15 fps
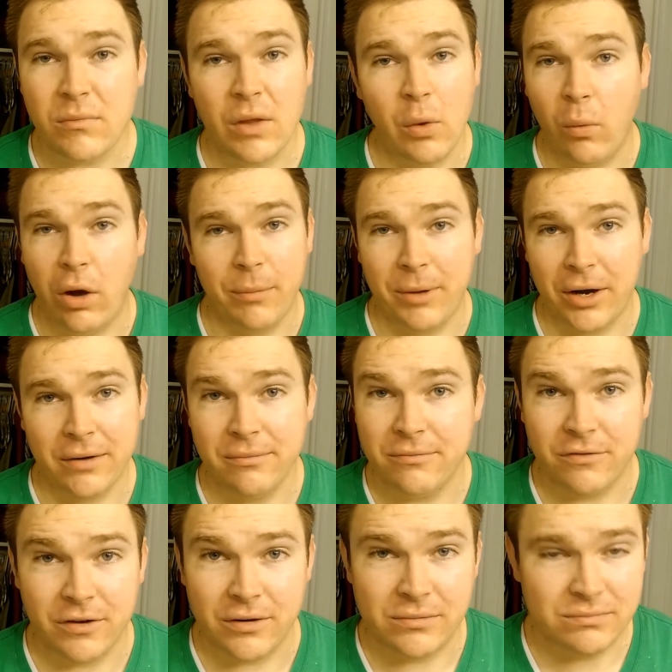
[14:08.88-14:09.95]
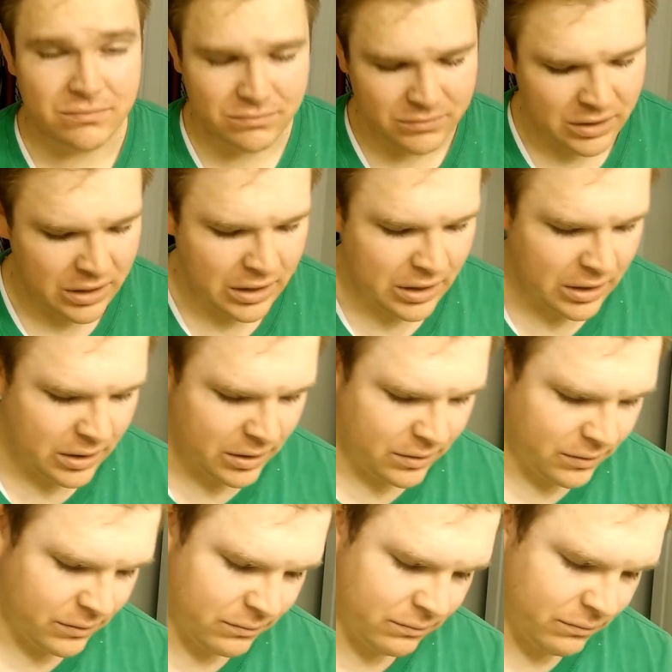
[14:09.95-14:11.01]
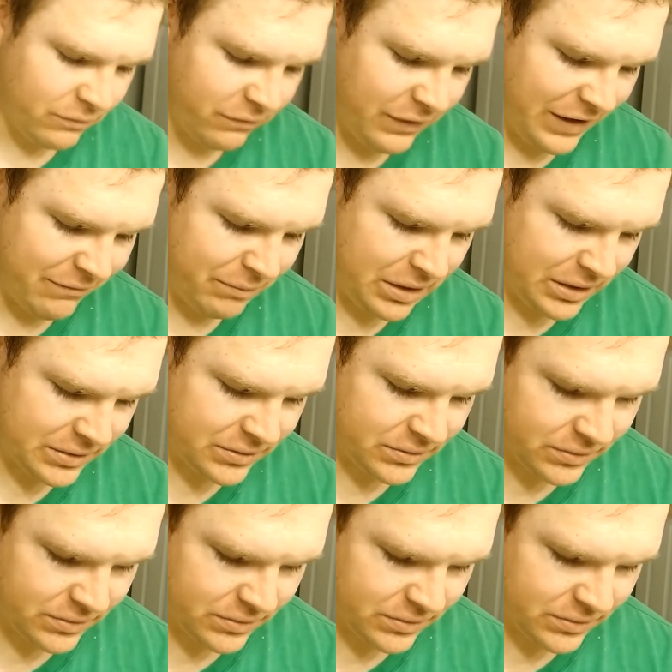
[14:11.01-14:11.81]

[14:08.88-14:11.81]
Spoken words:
Walmart for $5 or